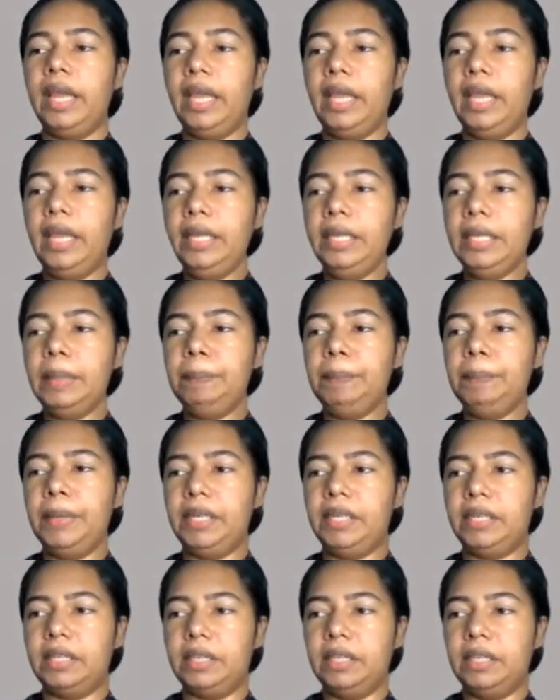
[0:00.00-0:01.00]

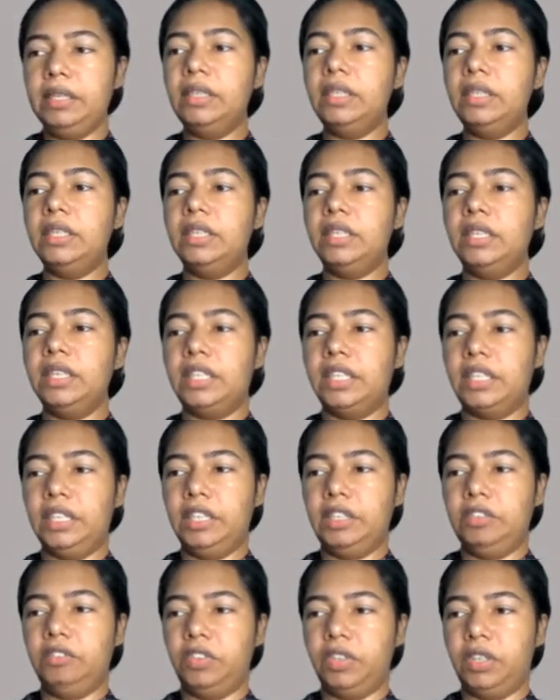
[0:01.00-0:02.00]
Interpreter
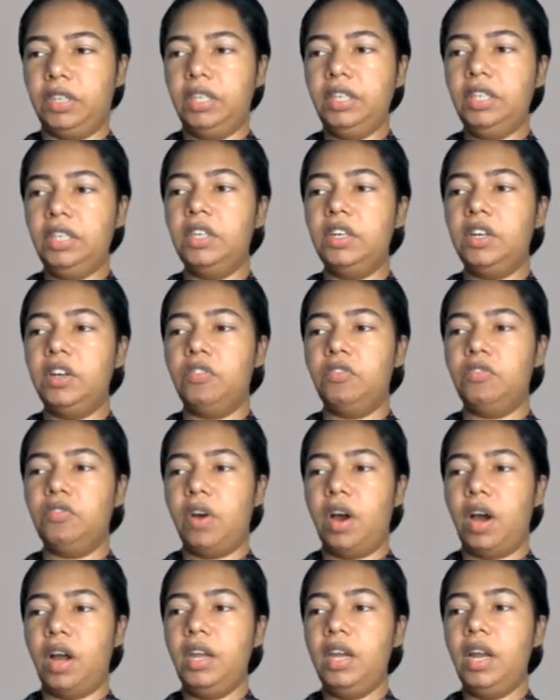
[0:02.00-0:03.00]
converts
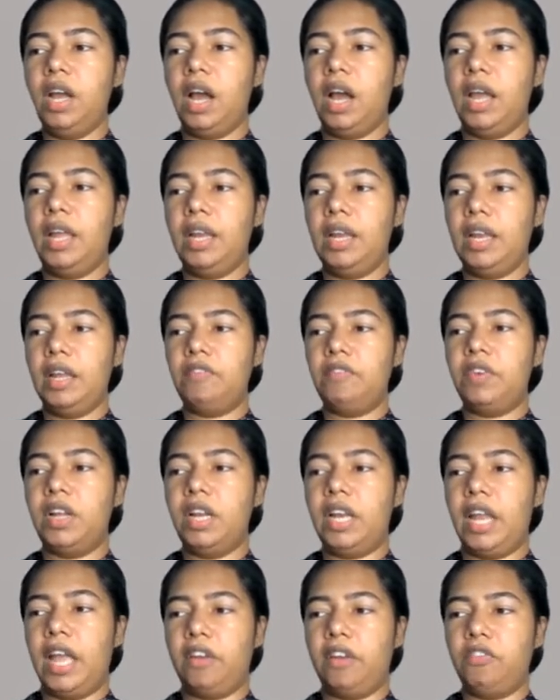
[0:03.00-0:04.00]
one
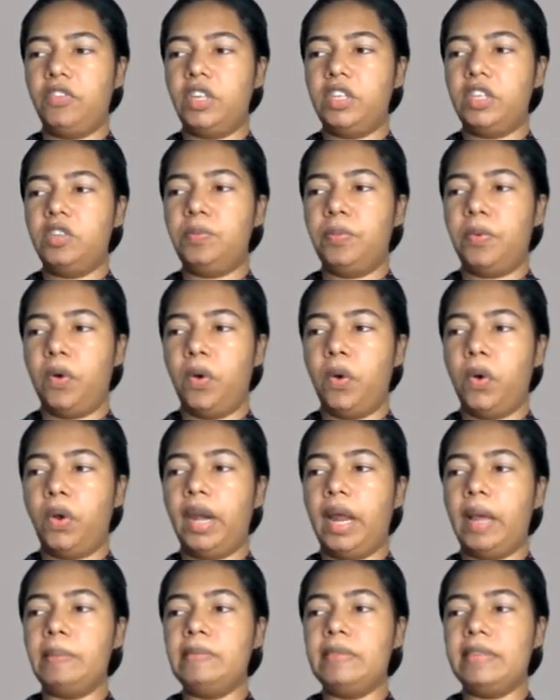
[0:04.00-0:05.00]
high-level language
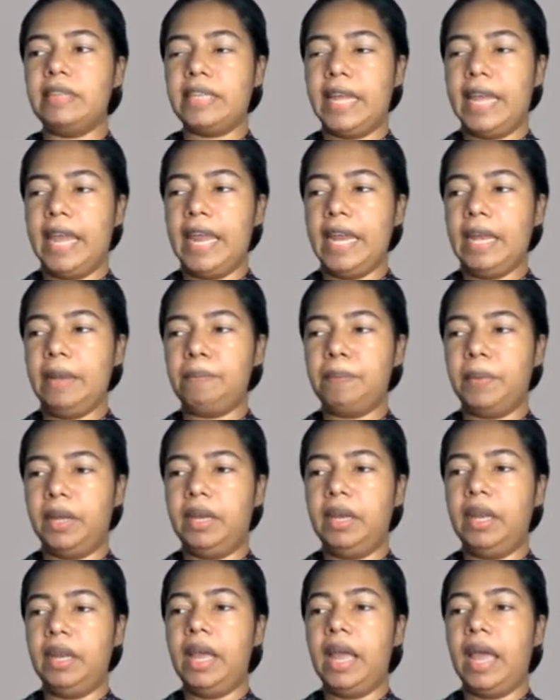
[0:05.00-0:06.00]
program
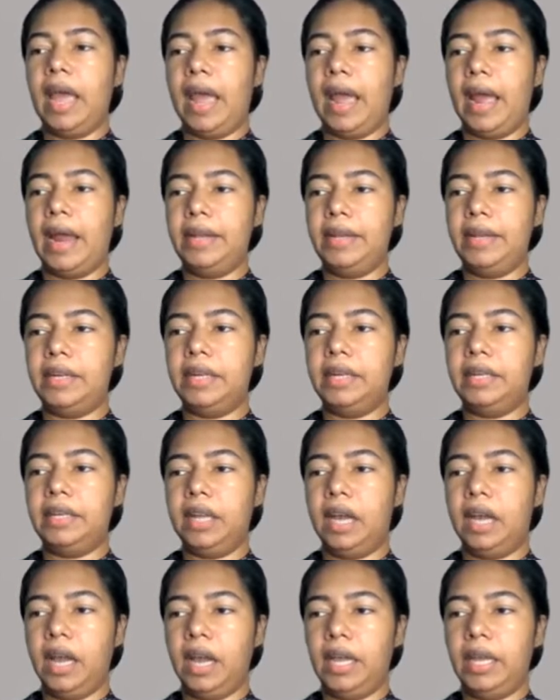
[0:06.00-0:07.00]
statement at a
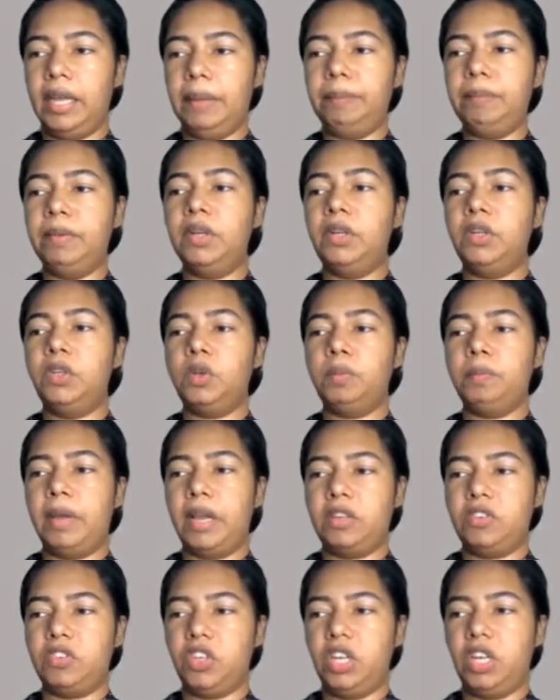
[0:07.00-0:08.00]
time to
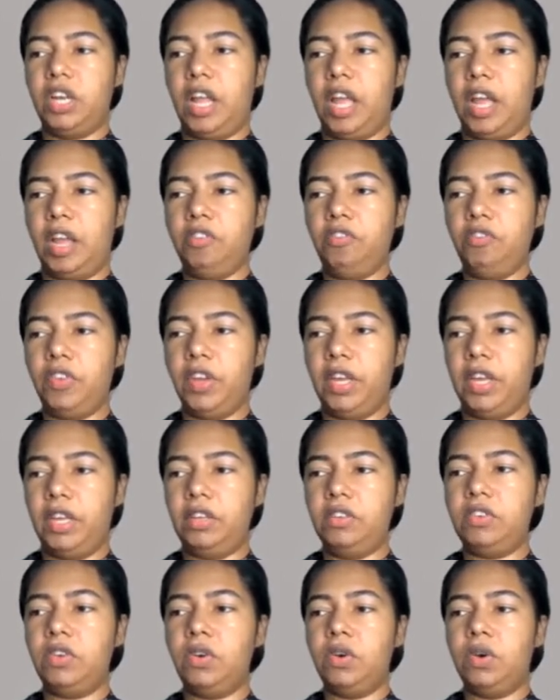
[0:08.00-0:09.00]
machine
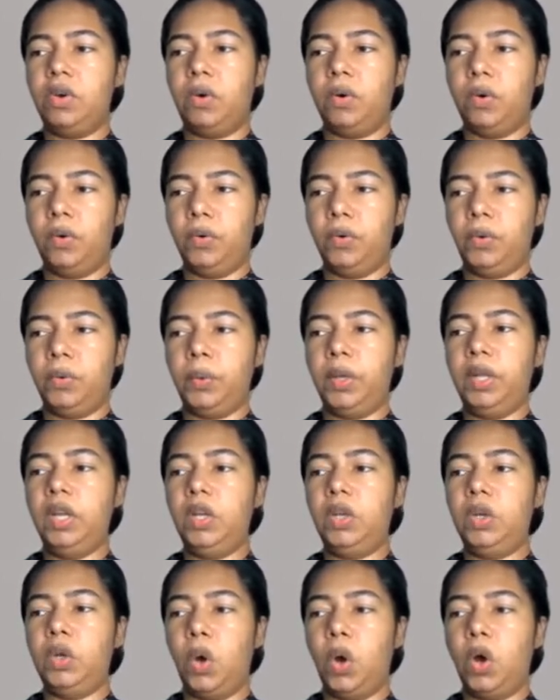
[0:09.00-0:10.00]
language or to a
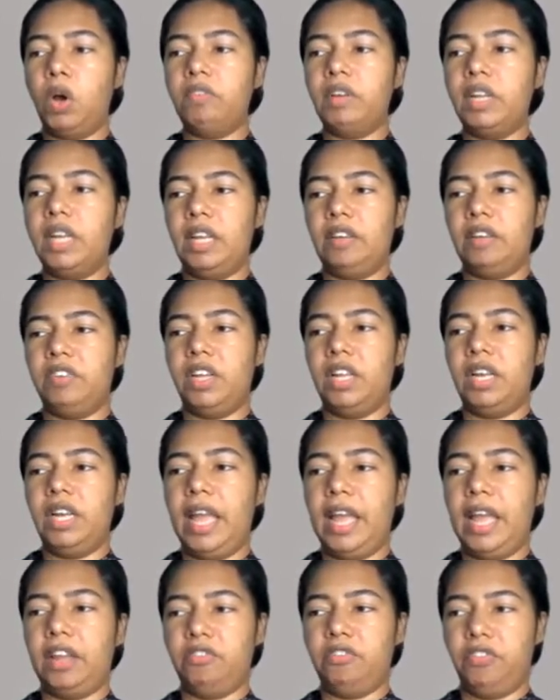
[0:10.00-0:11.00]
lower-level
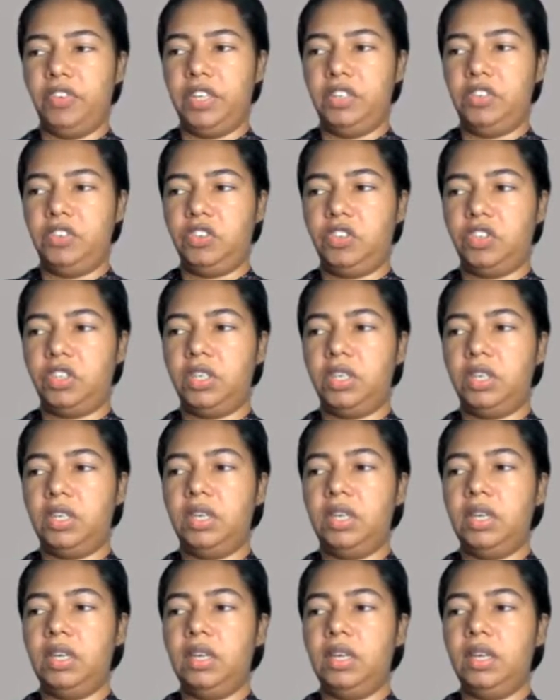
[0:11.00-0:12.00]
language.
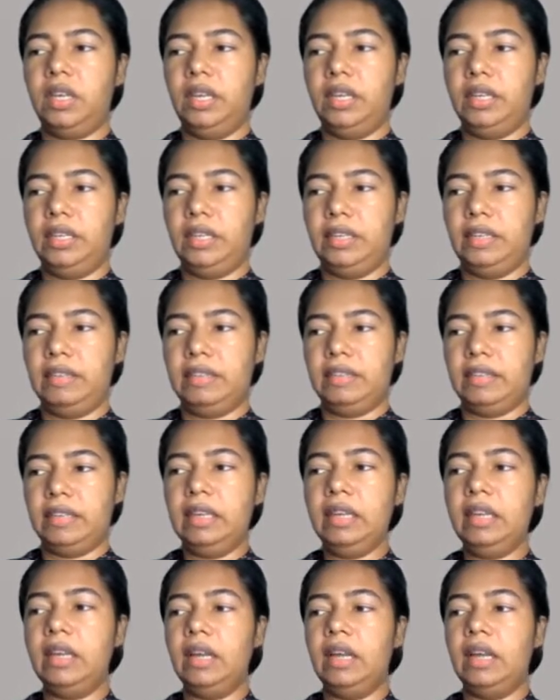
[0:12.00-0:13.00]
It is
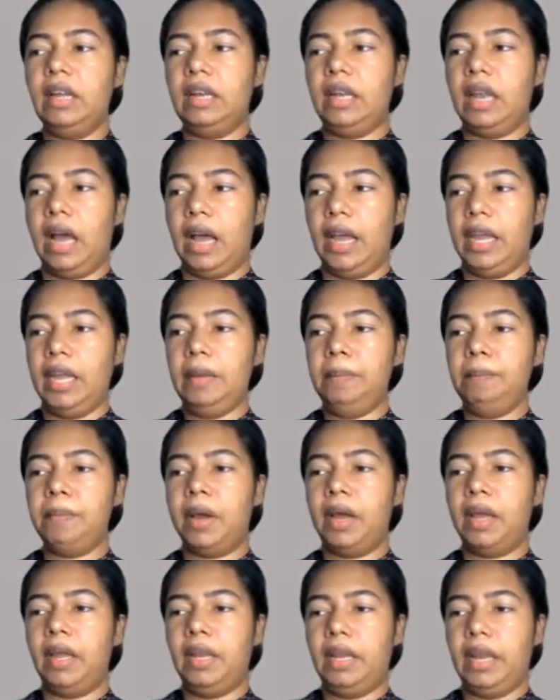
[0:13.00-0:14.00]
a
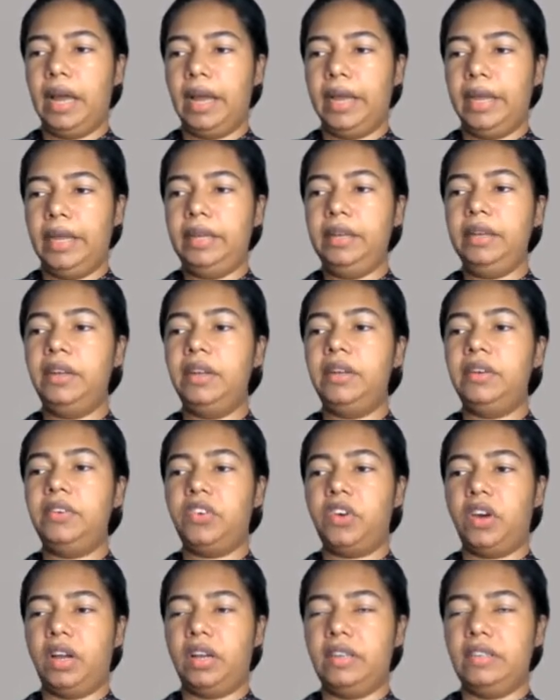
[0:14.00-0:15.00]
line-by-line
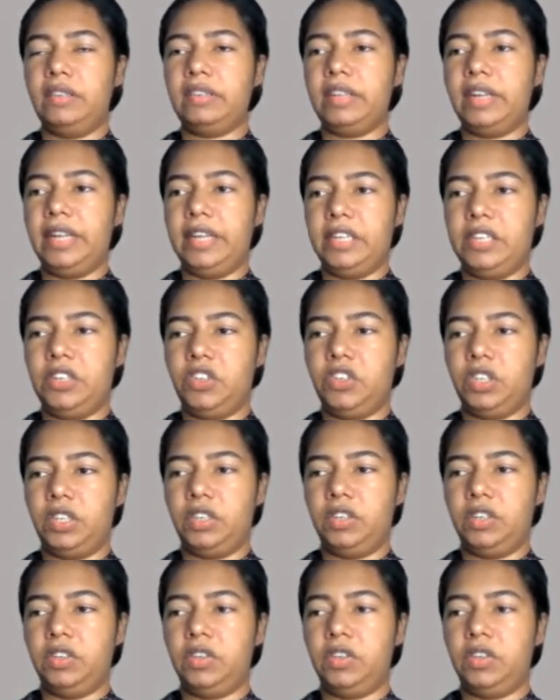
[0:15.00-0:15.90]
translation.